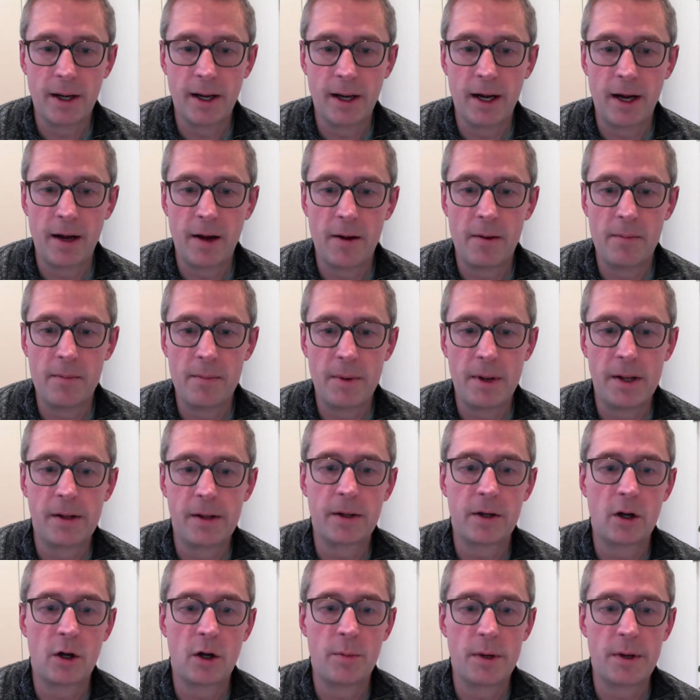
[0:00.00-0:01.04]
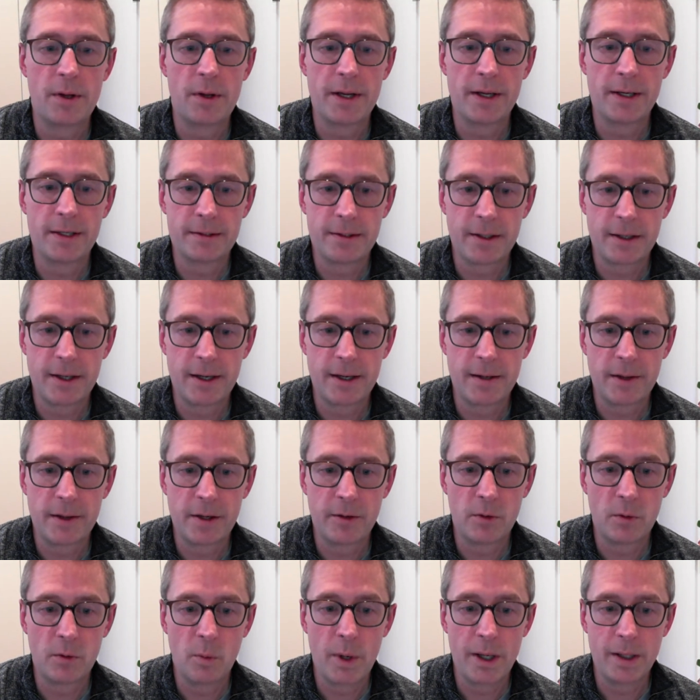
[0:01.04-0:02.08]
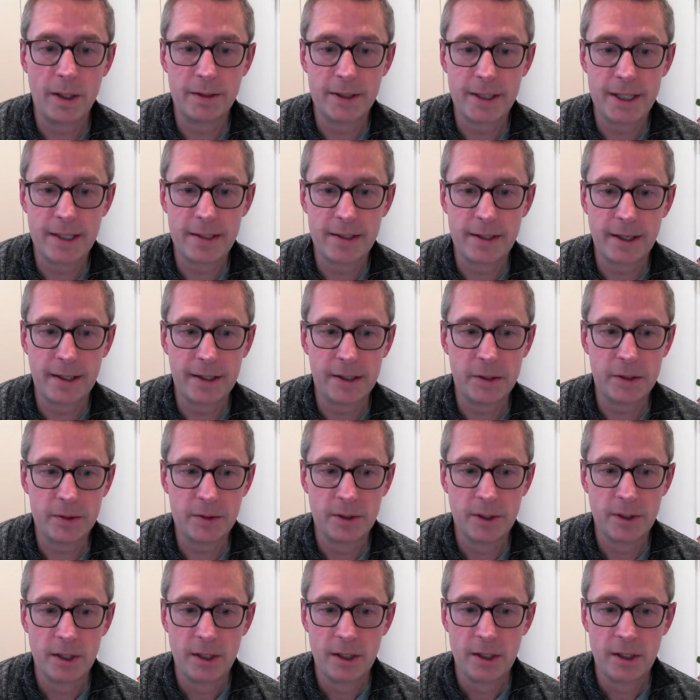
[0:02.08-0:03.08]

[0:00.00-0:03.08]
And the common thing is that they're all well detailed,